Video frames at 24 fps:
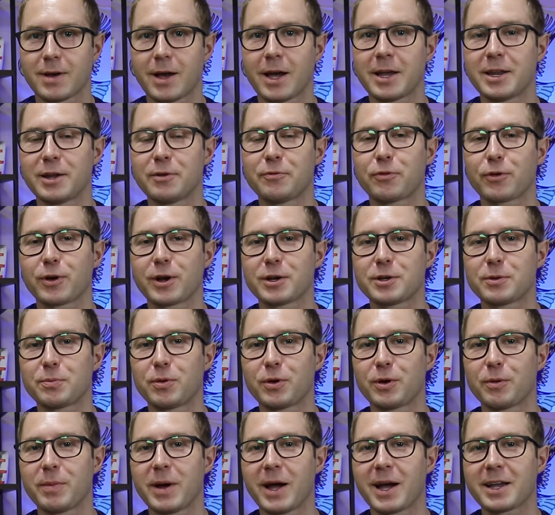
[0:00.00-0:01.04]
I did forget to
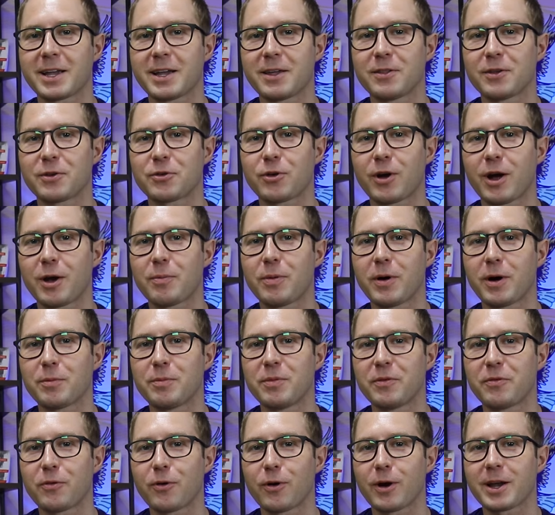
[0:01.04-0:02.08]
put it back in the tripod
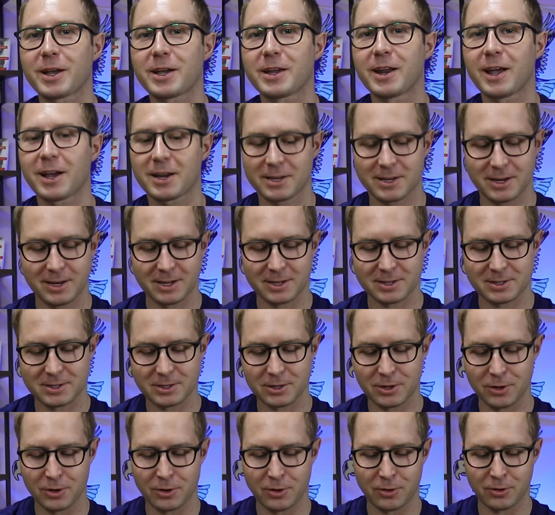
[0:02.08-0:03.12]
before I connected it,
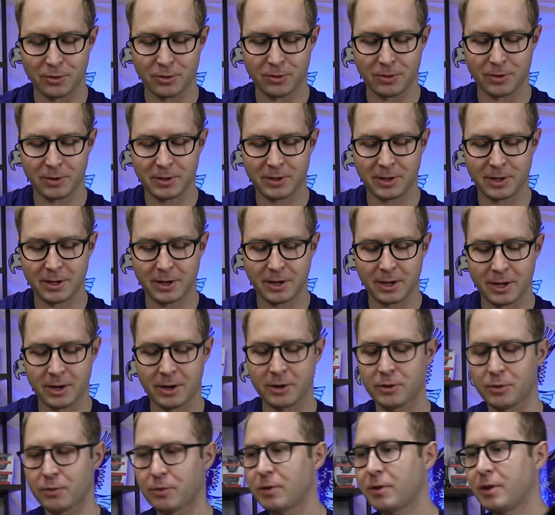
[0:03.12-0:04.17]
so I think I
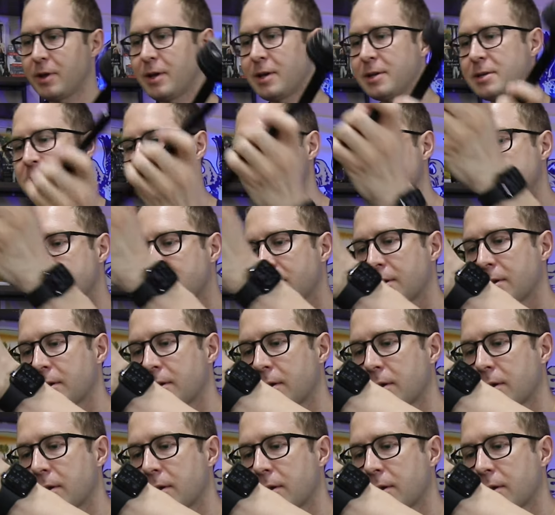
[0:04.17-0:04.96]
gotta do this.